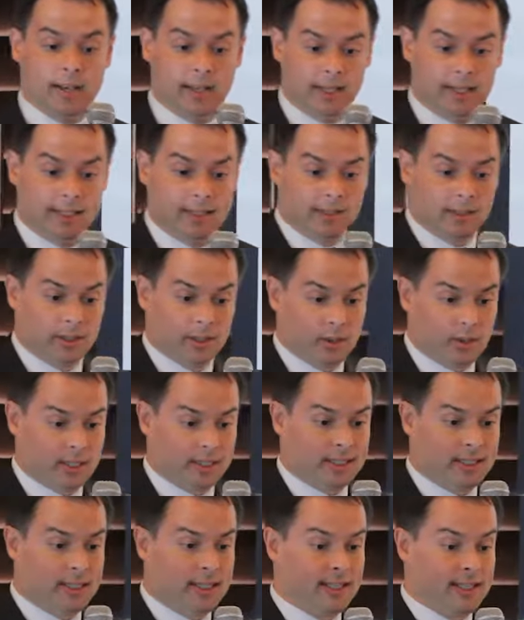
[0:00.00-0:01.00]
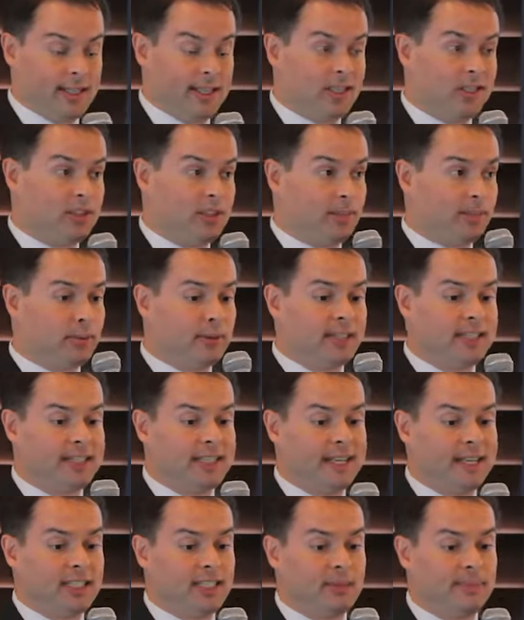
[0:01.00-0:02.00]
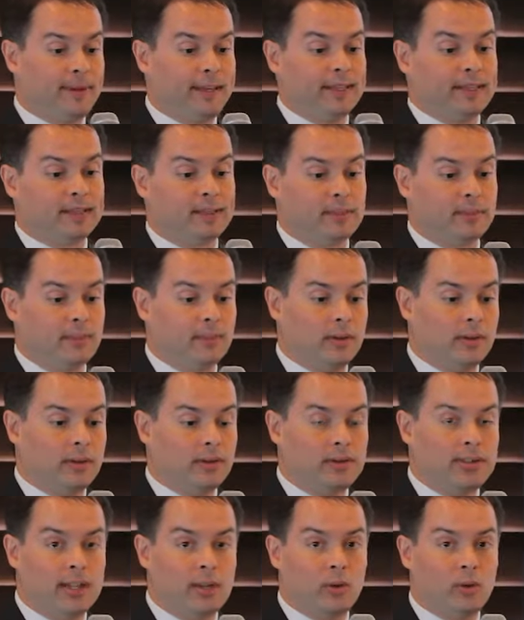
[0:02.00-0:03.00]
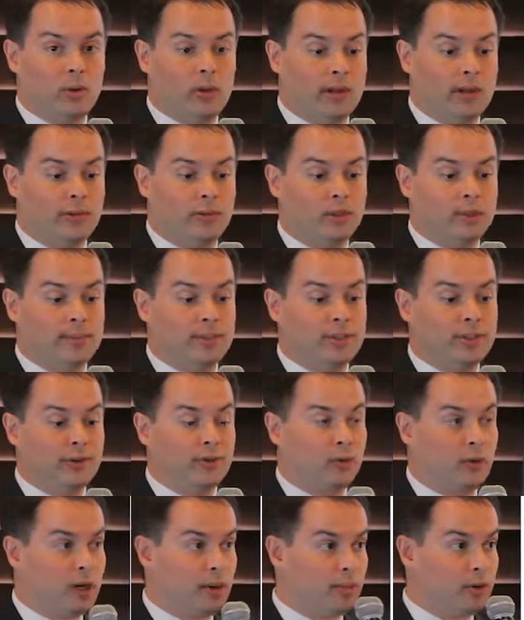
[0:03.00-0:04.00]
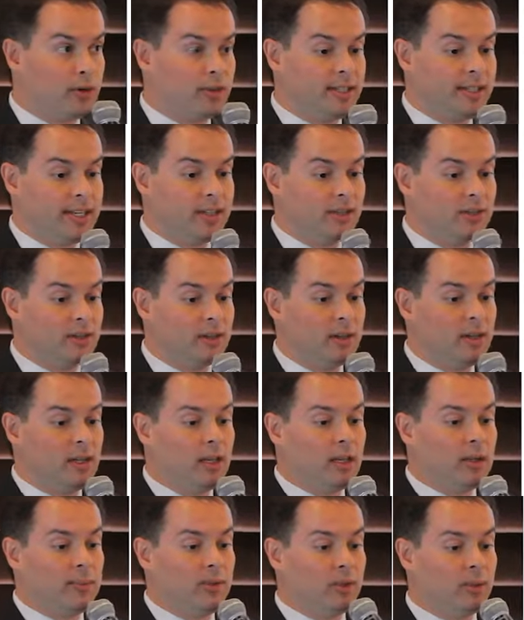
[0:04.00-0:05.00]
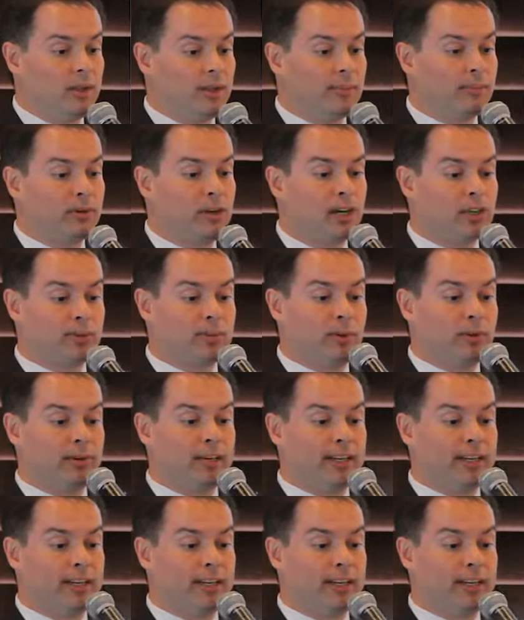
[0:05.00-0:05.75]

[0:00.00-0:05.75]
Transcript: And you can see that this is a pretty tight space. There's not a whole lot of room as your forearm rotates between the proximal